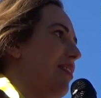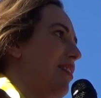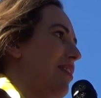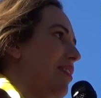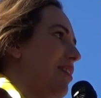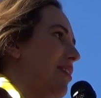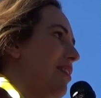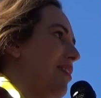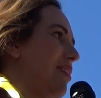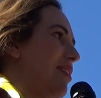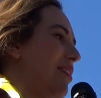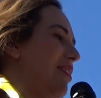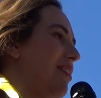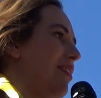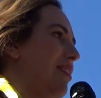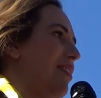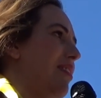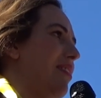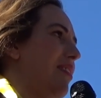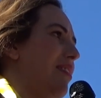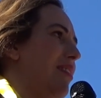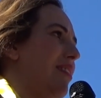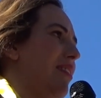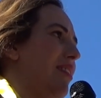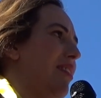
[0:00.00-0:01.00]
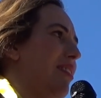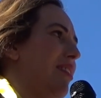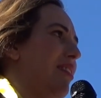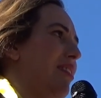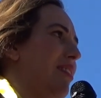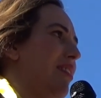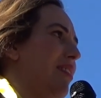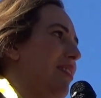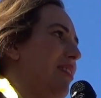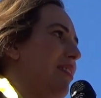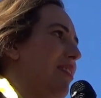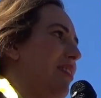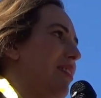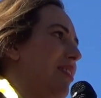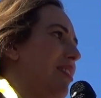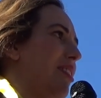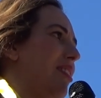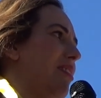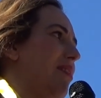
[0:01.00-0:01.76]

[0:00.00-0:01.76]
Nobody speaks.